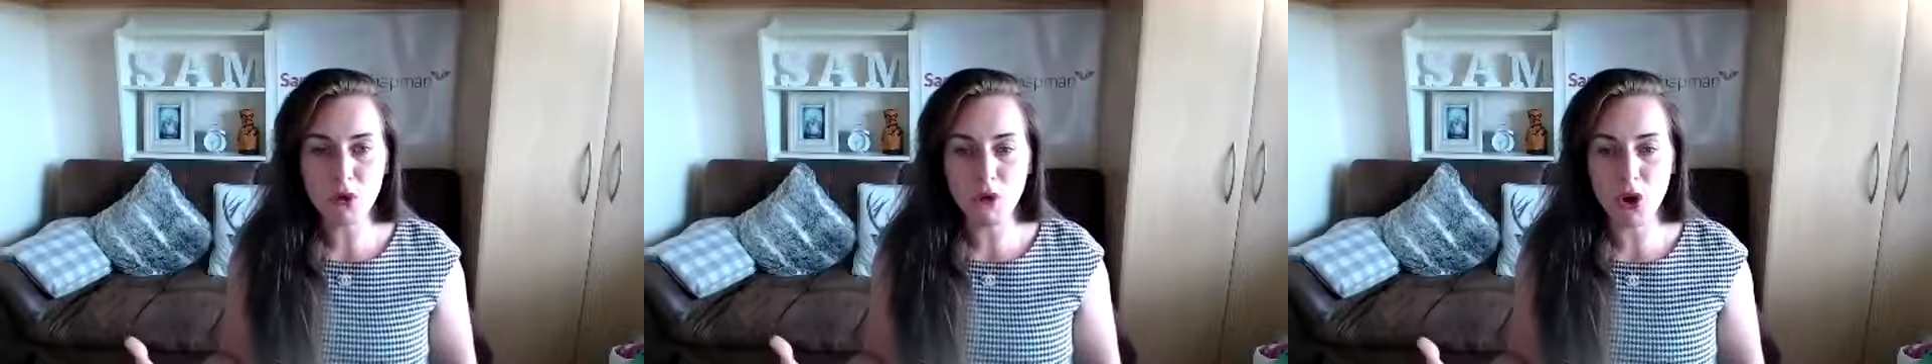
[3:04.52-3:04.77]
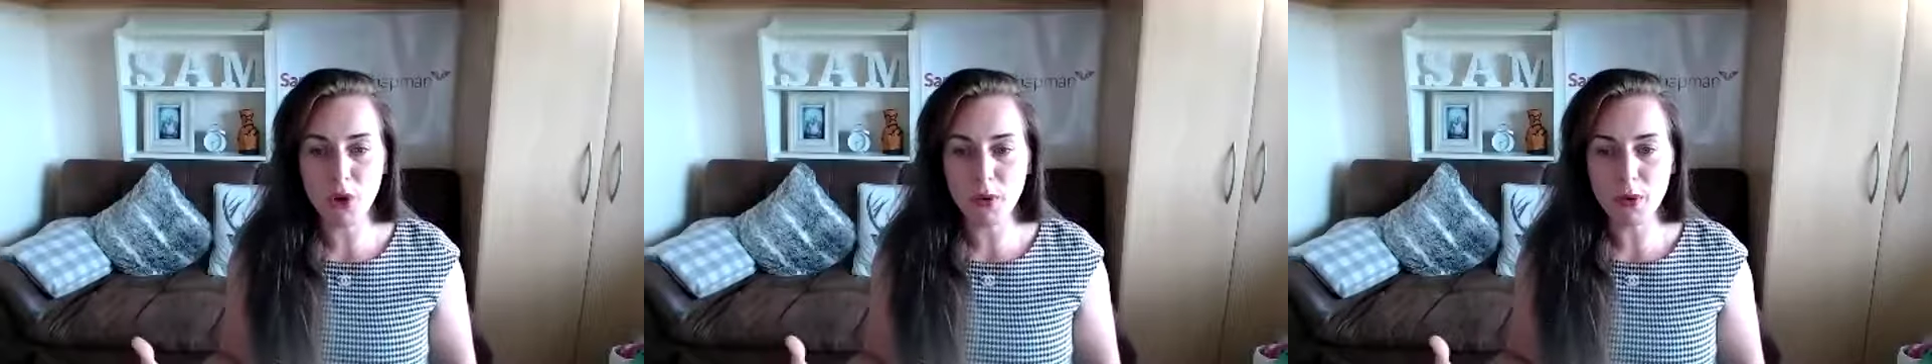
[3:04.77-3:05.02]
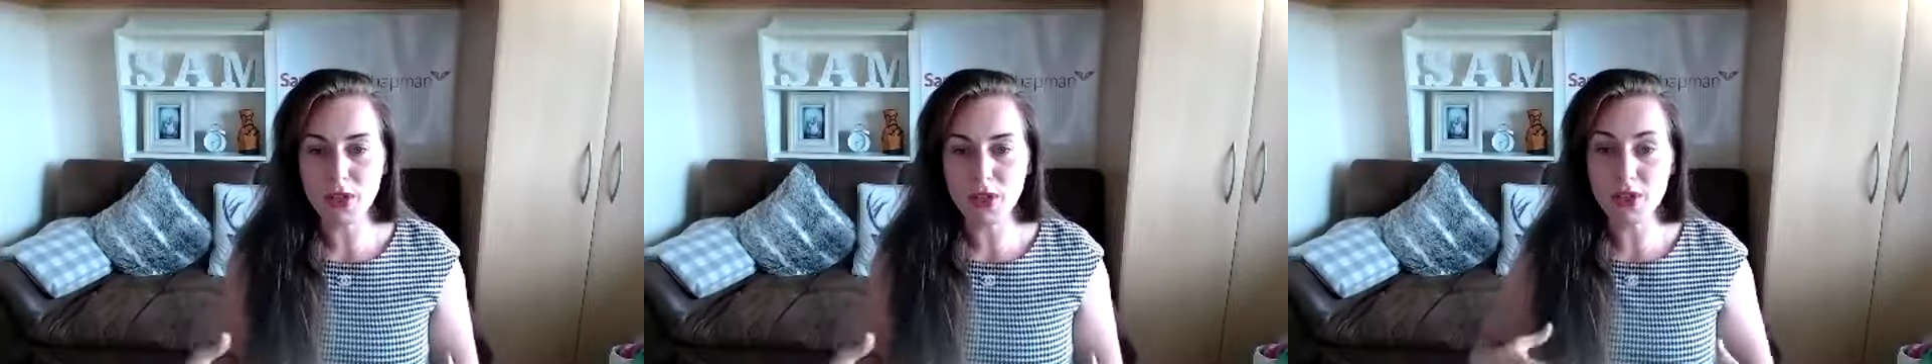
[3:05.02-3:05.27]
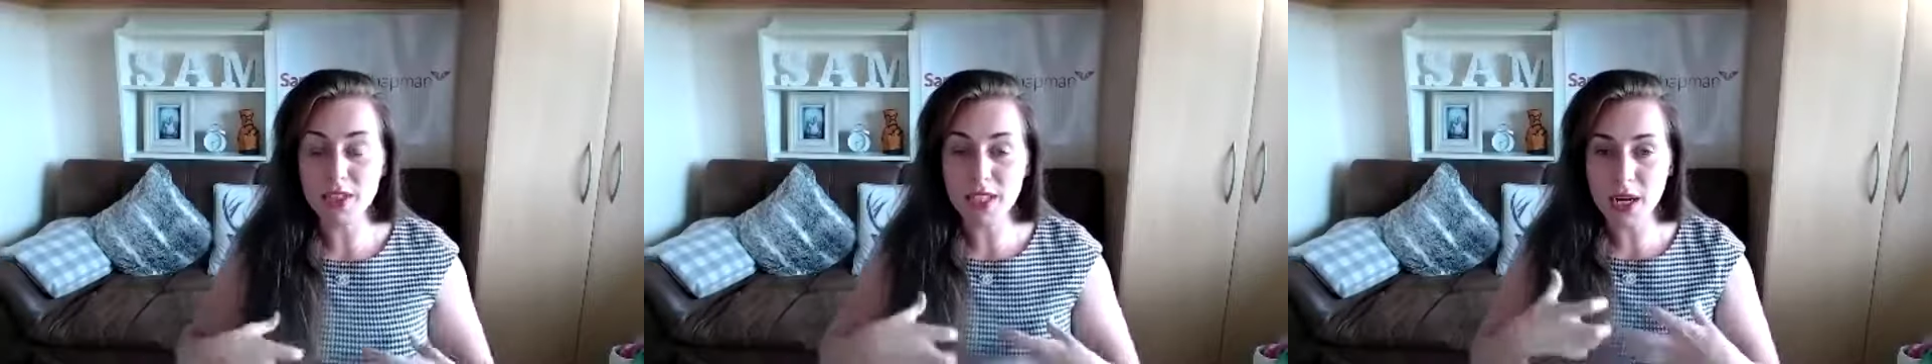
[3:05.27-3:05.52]
forward and
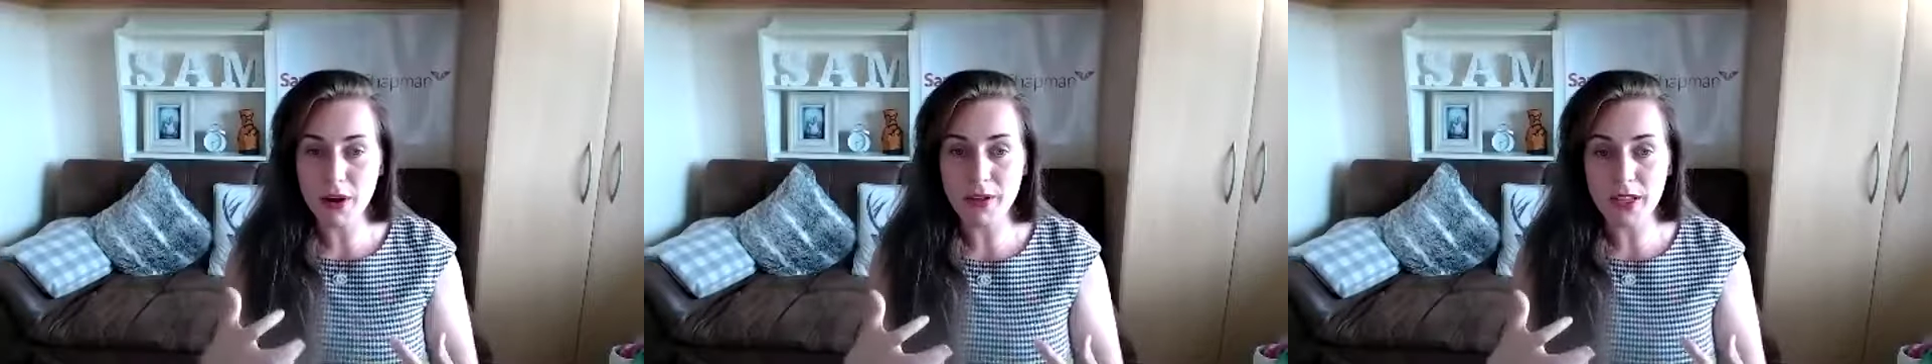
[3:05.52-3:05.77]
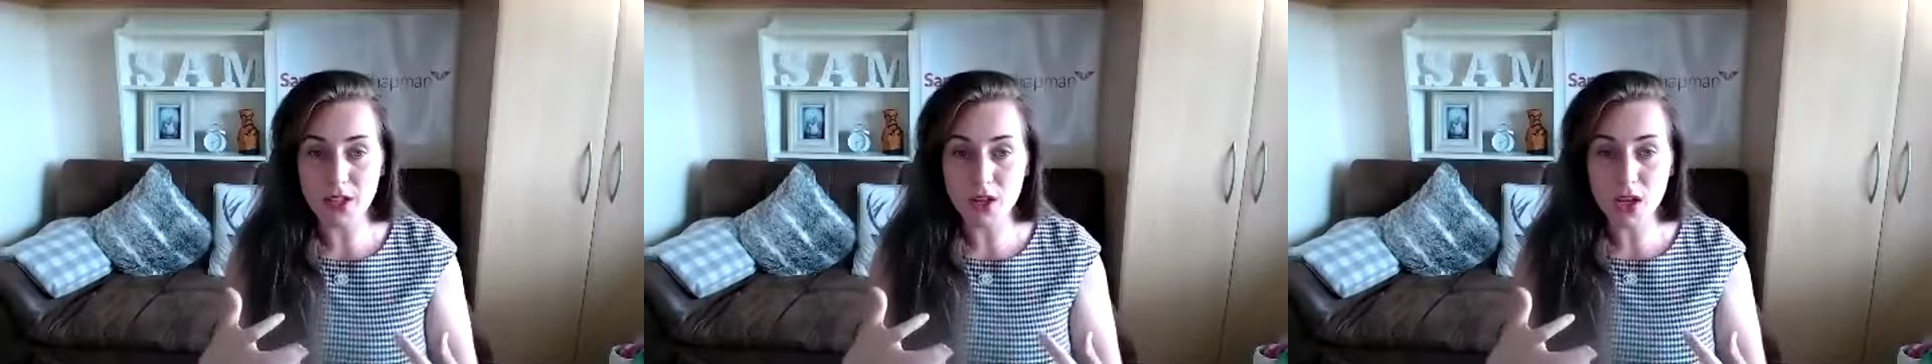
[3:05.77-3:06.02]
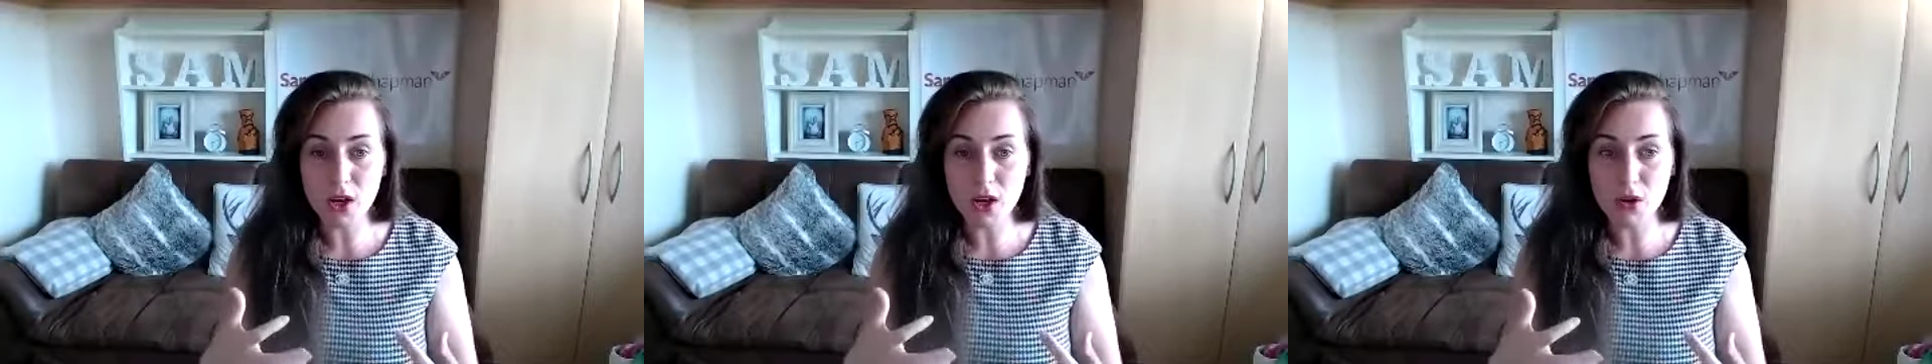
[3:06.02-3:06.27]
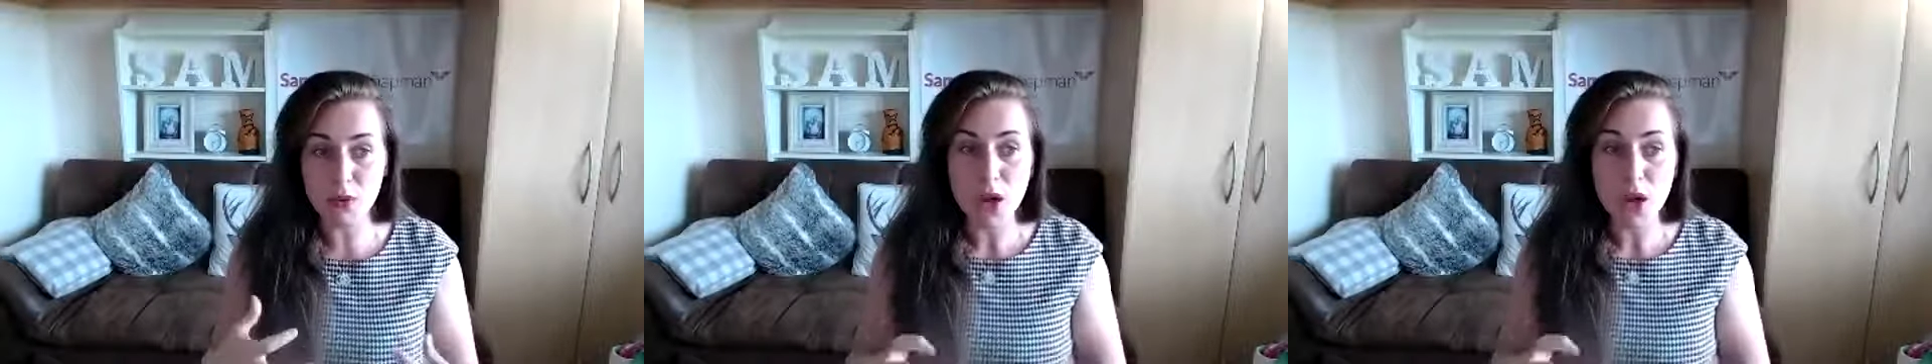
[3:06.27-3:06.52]
understand where it is in
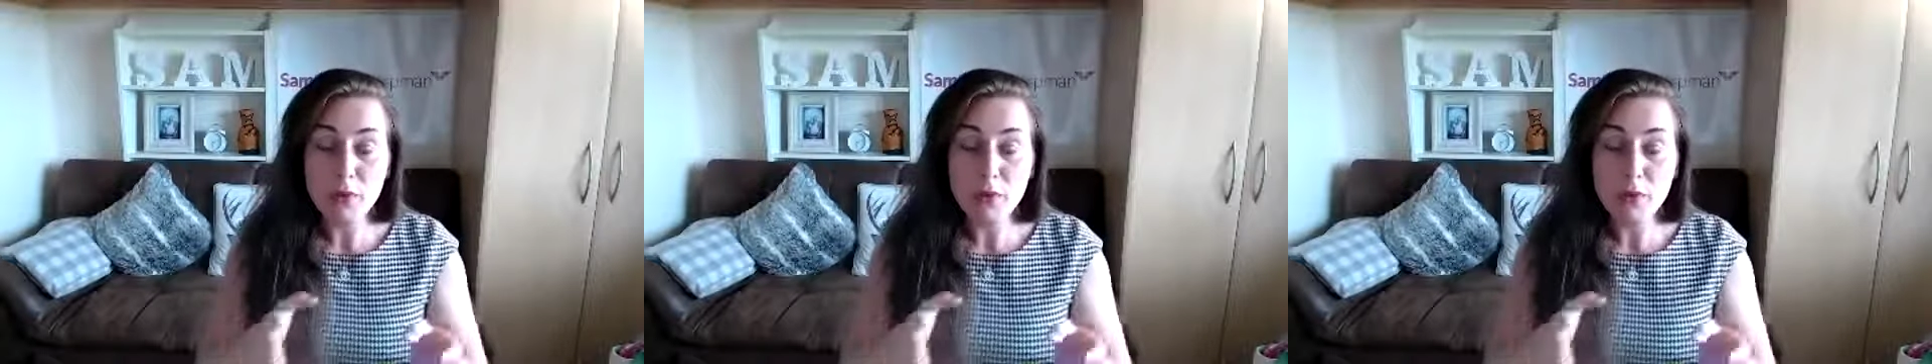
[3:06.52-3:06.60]
you.